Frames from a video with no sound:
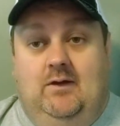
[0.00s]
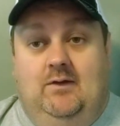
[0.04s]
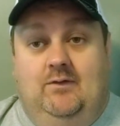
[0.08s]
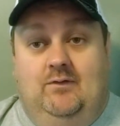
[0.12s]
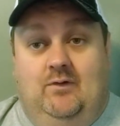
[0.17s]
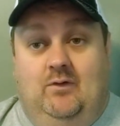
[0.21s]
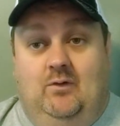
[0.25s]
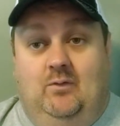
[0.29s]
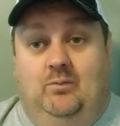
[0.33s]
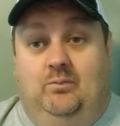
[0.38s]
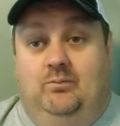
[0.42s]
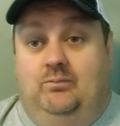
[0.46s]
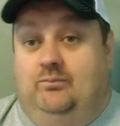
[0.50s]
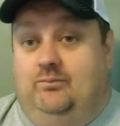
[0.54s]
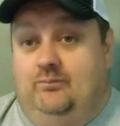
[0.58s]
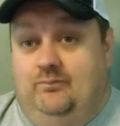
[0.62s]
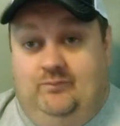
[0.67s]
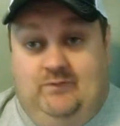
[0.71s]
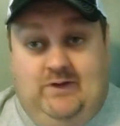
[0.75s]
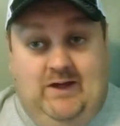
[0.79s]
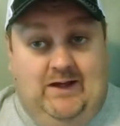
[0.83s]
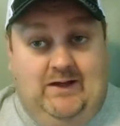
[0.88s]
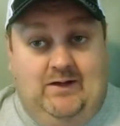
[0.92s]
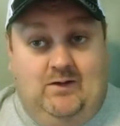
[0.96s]
So,
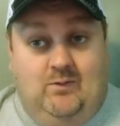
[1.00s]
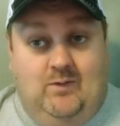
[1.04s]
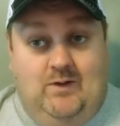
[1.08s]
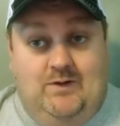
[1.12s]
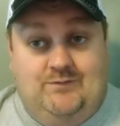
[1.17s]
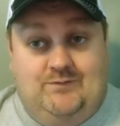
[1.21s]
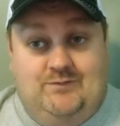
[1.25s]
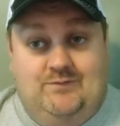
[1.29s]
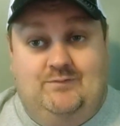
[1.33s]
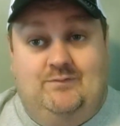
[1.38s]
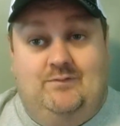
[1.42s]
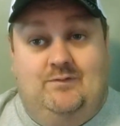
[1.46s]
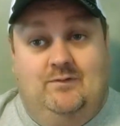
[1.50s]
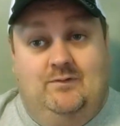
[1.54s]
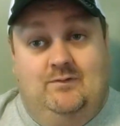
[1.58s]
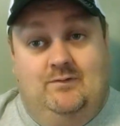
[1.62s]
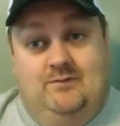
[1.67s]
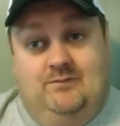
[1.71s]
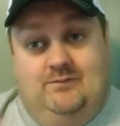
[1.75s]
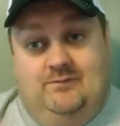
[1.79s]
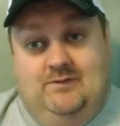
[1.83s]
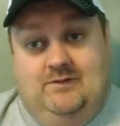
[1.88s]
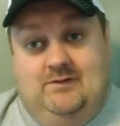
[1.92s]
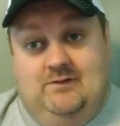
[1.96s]
if you got any questions,
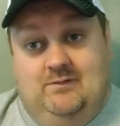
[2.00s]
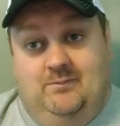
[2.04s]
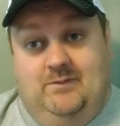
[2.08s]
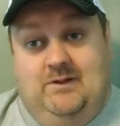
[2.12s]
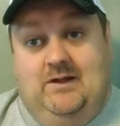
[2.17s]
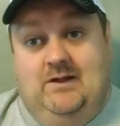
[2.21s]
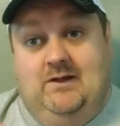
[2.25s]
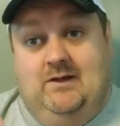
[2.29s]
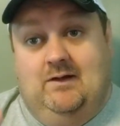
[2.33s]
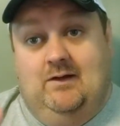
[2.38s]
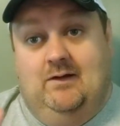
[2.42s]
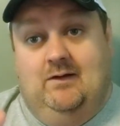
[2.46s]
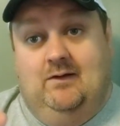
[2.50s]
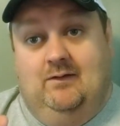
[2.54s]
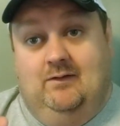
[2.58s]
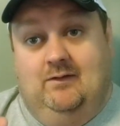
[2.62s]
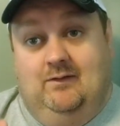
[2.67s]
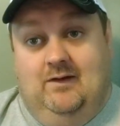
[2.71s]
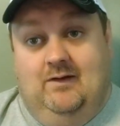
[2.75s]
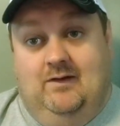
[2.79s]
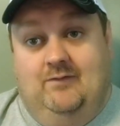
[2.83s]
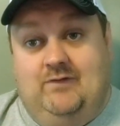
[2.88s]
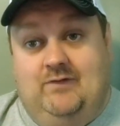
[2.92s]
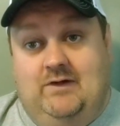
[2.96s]
send them in.
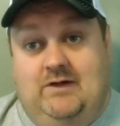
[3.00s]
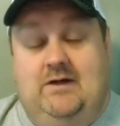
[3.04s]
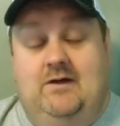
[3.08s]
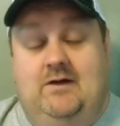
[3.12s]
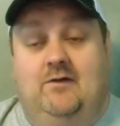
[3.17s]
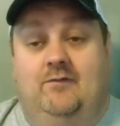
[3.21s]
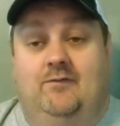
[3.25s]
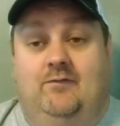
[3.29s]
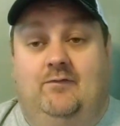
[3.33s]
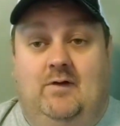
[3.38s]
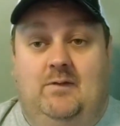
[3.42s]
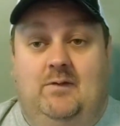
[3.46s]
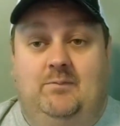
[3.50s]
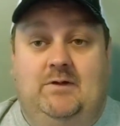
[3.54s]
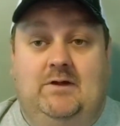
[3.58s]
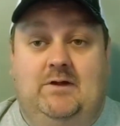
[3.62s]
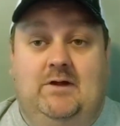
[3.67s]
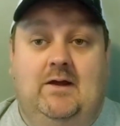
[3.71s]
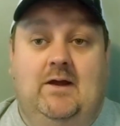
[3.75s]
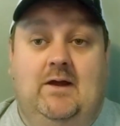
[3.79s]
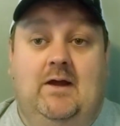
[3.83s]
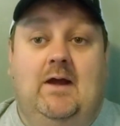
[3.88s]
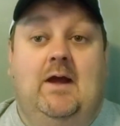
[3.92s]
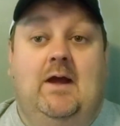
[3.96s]
Love to hear from
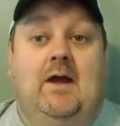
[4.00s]
you.